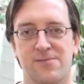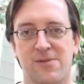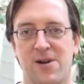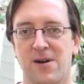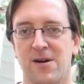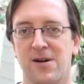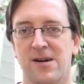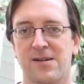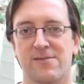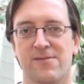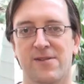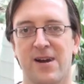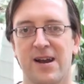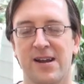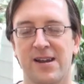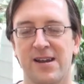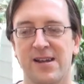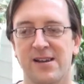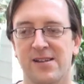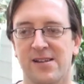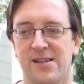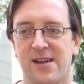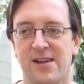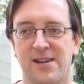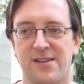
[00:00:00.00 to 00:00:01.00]
come on, write
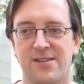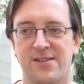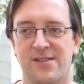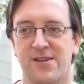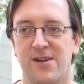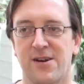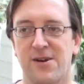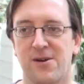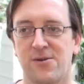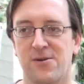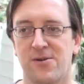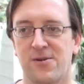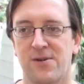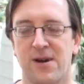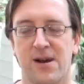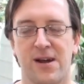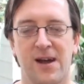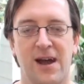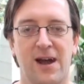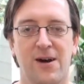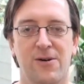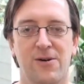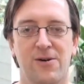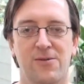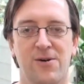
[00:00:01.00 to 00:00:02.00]
in, let us know
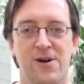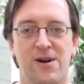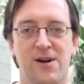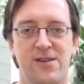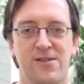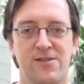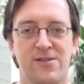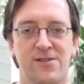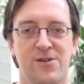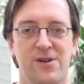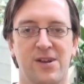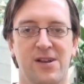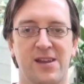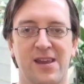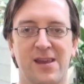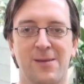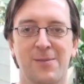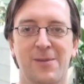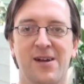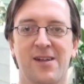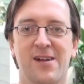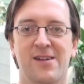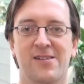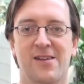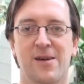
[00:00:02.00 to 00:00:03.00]
how it was. You can
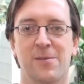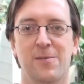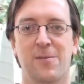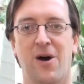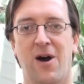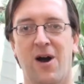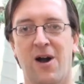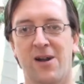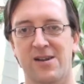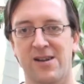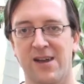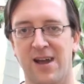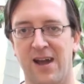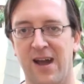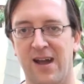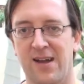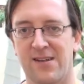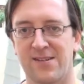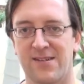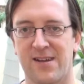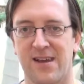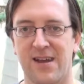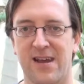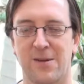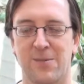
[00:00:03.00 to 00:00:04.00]
email us at
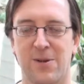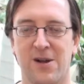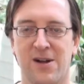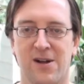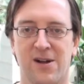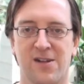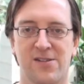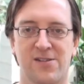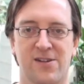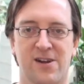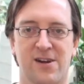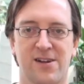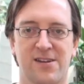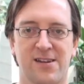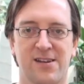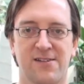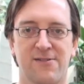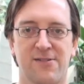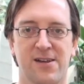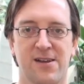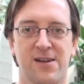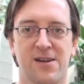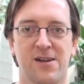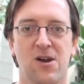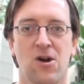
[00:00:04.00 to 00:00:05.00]

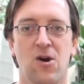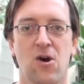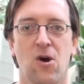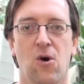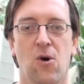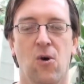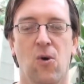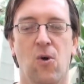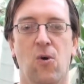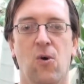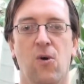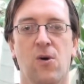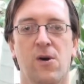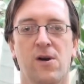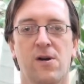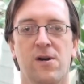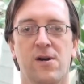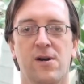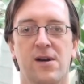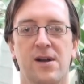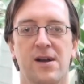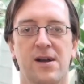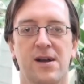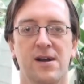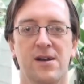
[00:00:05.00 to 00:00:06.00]
podcast@animecons.tv or
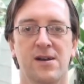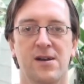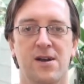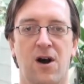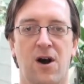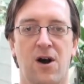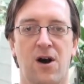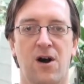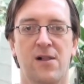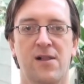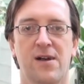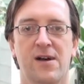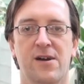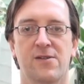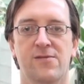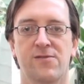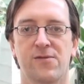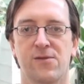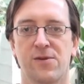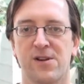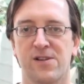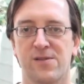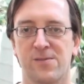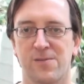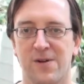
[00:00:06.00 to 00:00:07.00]
call our
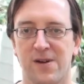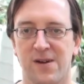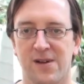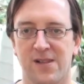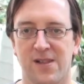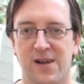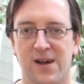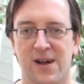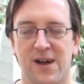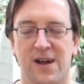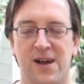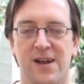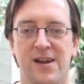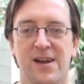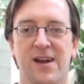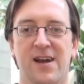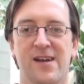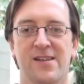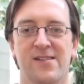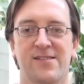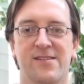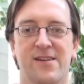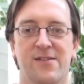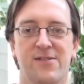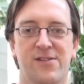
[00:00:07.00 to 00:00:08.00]
voicemail line
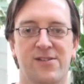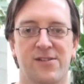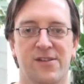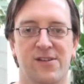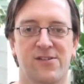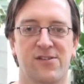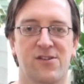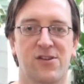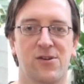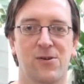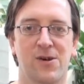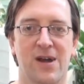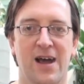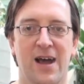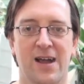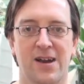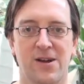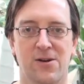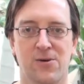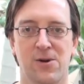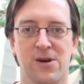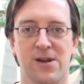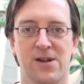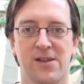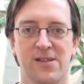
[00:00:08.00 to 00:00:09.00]
at
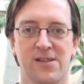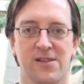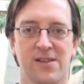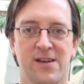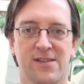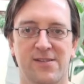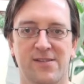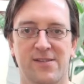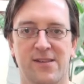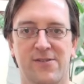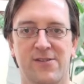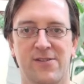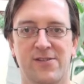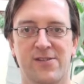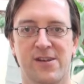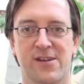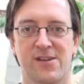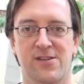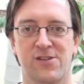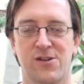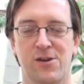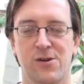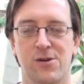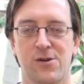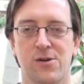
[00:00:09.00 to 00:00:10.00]
762-ADEQUATE. That's
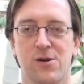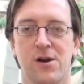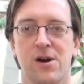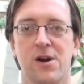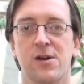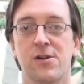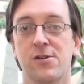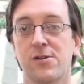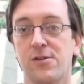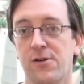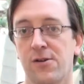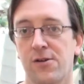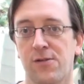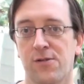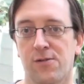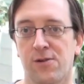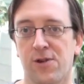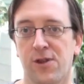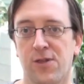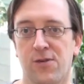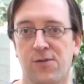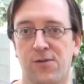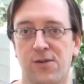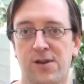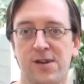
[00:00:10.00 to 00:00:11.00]

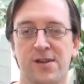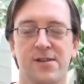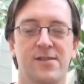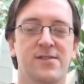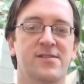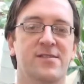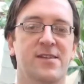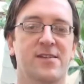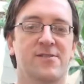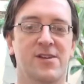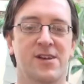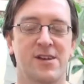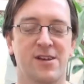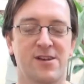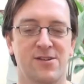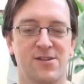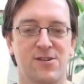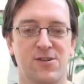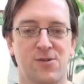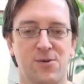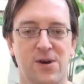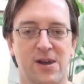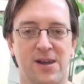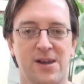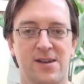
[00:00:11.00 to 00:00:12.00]

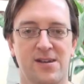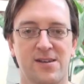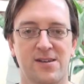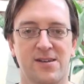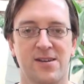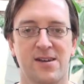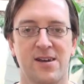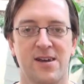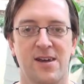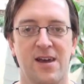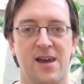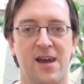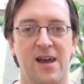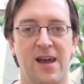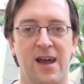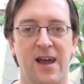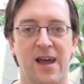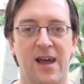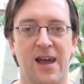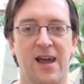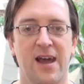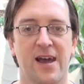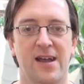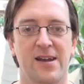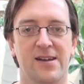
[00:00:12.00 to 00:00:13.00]
762-233-7828.
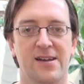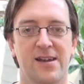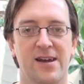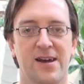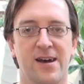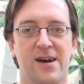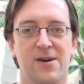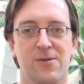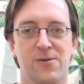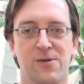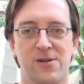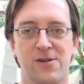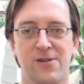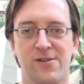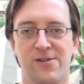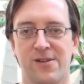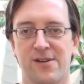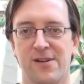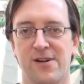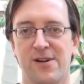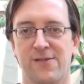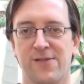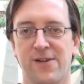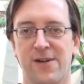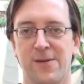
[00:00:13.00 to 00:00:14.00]
And we'll use
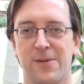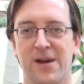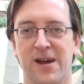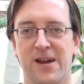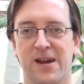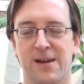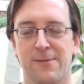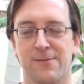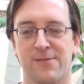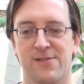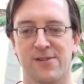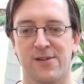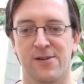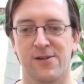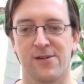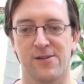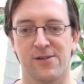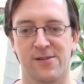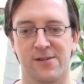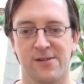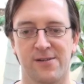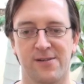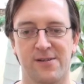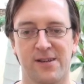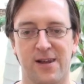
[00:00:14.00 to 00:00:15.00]
it in our feedback episode
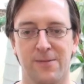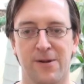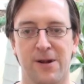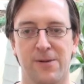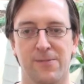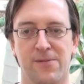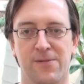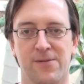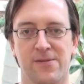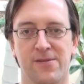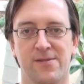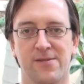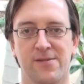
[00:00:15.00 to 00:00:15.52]
coming up